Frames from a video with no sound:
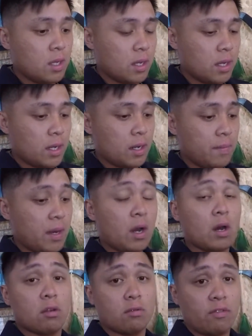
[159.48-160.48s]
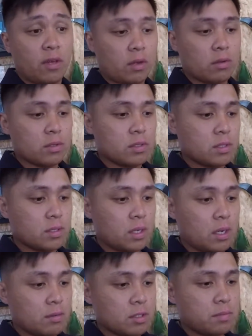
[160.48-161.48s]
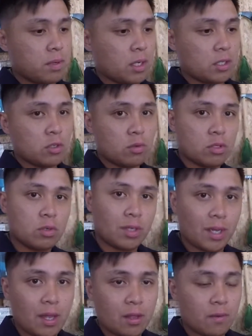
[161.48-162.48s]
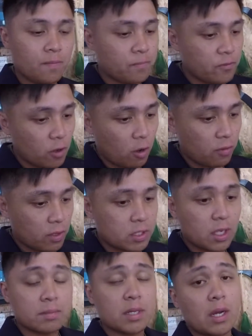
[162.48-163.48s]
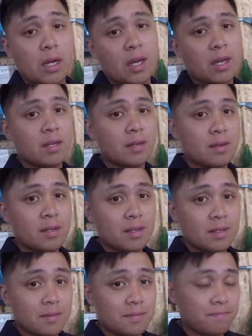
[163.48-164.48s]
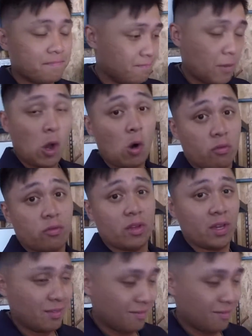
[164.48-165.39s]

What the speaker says: and other vehicles, and I'm just putting 2 and 2 together. So hopefully this comes out good. Hopefully.